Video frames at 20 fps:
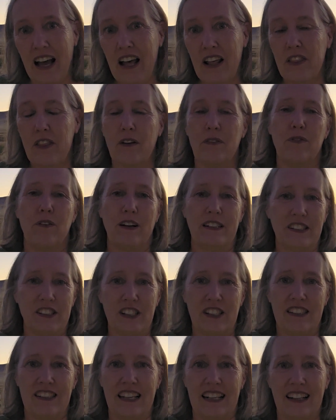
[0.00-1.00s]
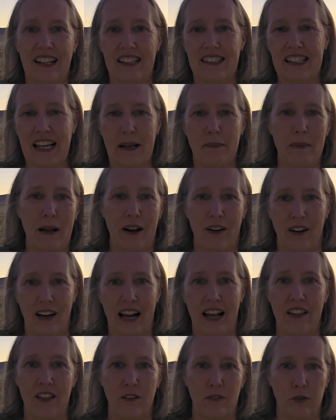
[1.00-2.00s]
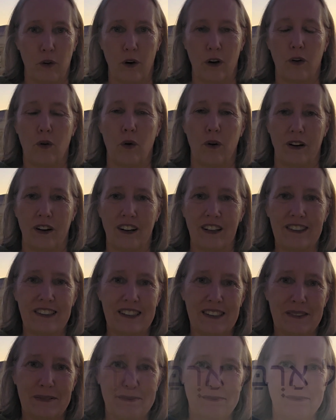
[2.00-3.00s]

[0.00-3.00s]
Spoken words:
the fringes in the same area, the 4 corners.